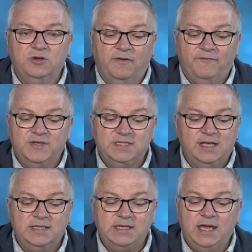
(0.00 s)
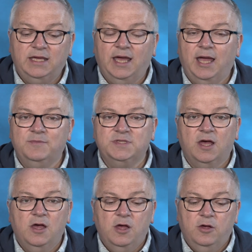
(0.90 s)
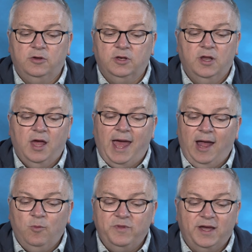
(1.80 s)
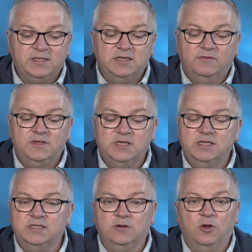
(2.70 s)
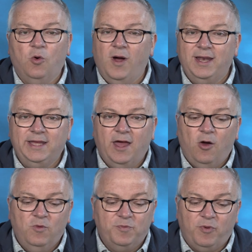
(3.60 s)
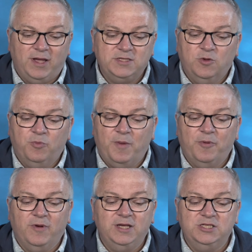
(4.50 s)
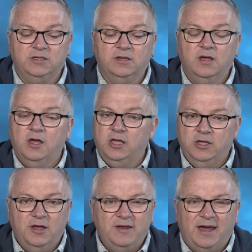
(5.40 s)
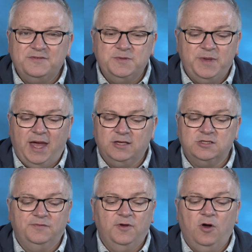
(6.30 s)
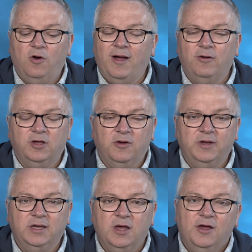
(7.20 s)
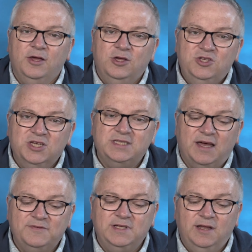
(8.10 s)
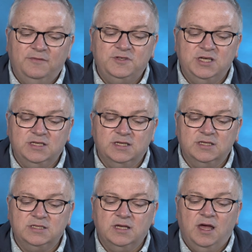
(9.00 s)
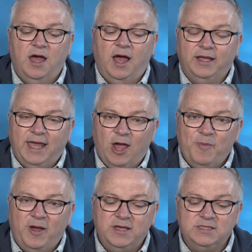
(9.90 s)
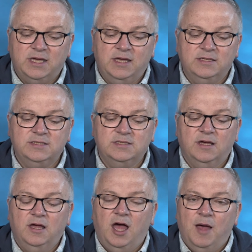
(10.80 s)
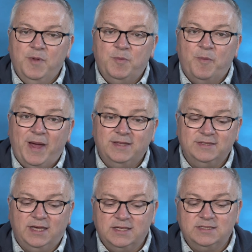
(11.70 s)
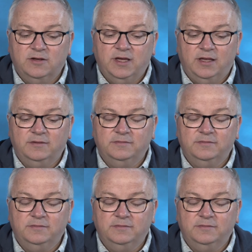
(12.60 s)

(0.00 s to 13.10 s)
who can facilitate games, who can help with activities, who can quietly get on with practical preparation. You don't have to be extrovert or outgoing. You just have to love Jesus and care about his kids and be prepared to get stuck in.